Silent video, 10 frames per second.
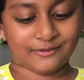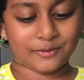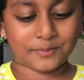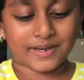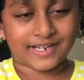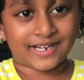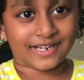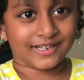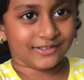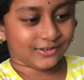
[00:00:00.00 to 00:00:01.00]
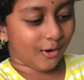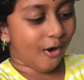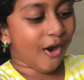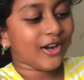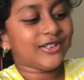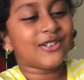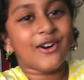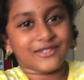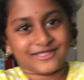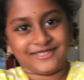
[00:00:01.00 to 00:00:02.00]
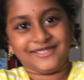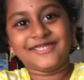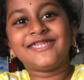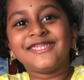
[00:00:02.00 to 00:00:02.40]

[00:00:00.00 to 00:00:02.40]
If you make a dog doctor.